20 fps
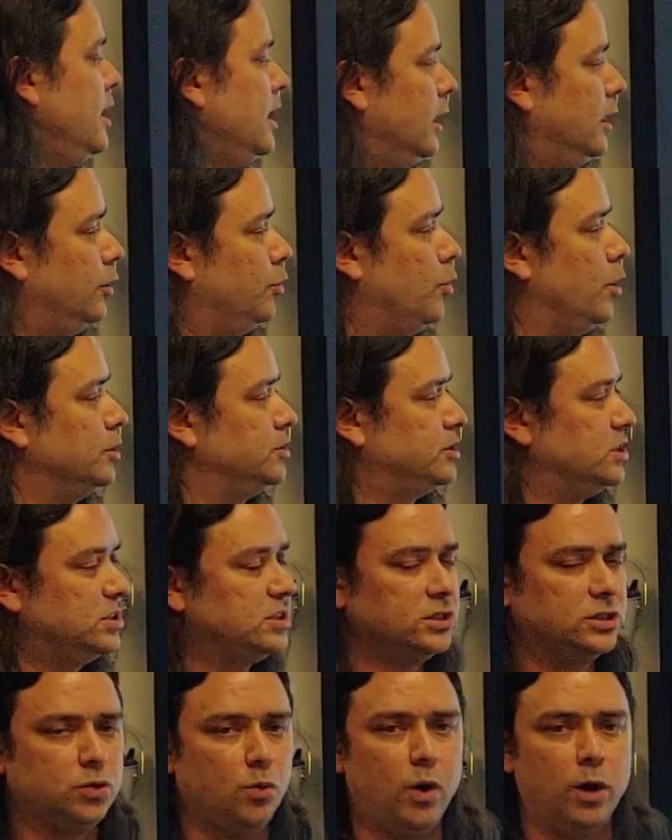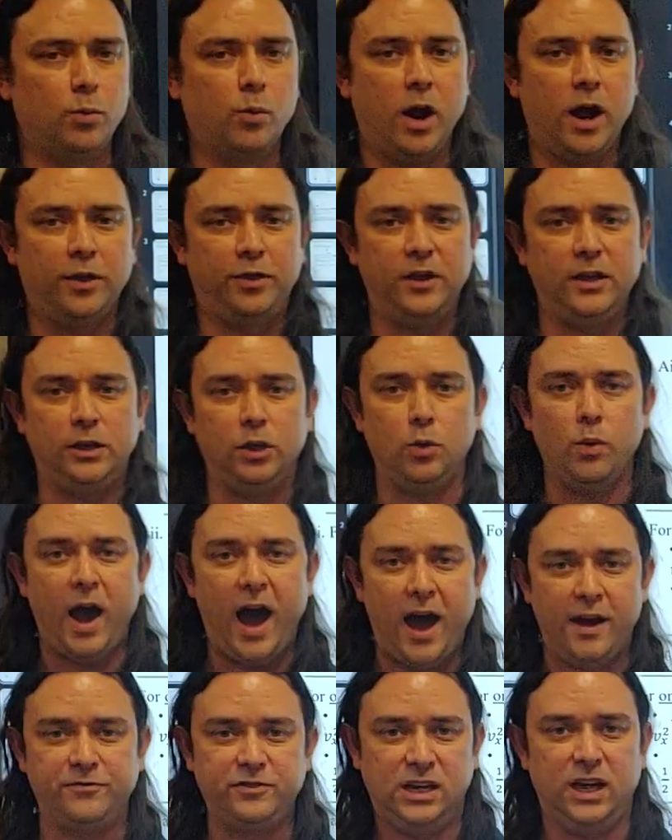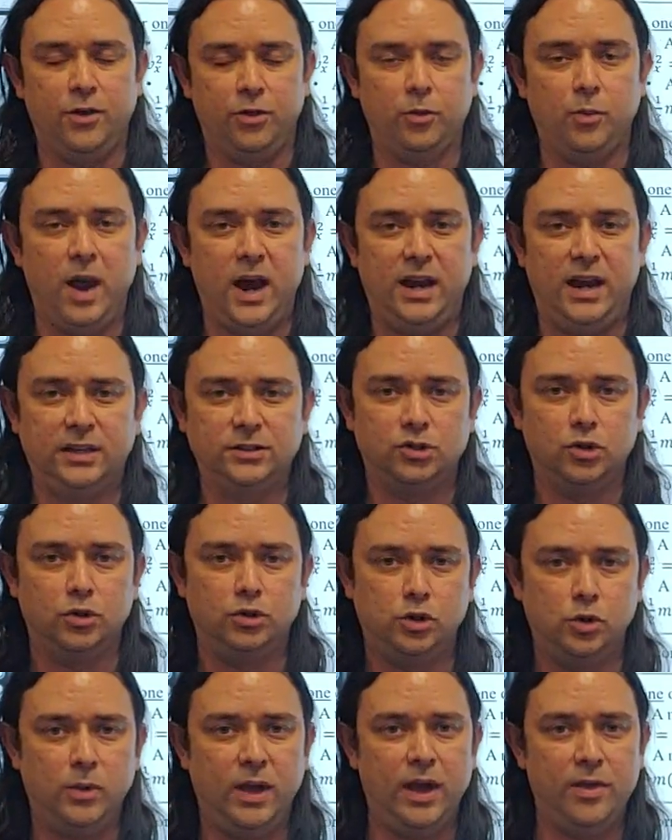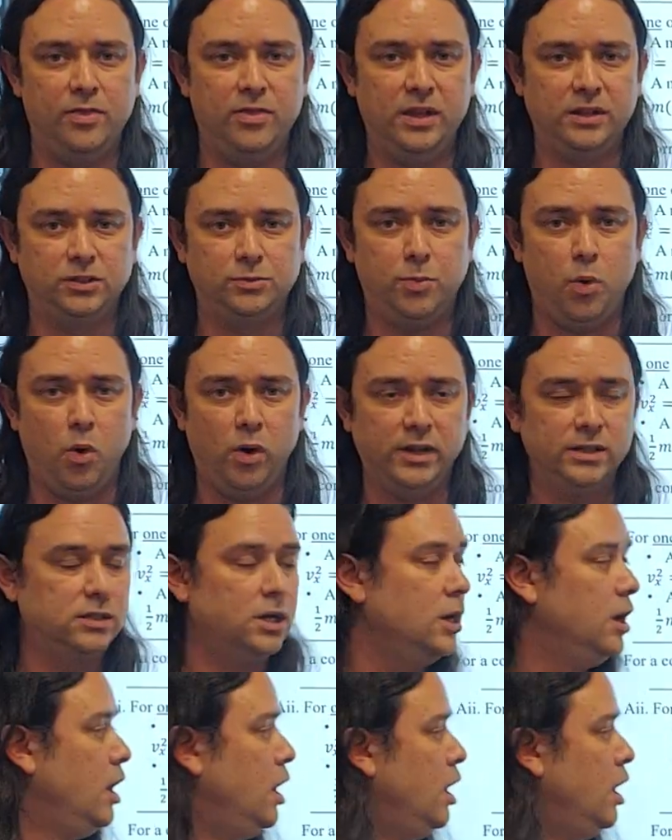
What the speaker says: In other words, this is the one where I think you have to get the right answer to get this point.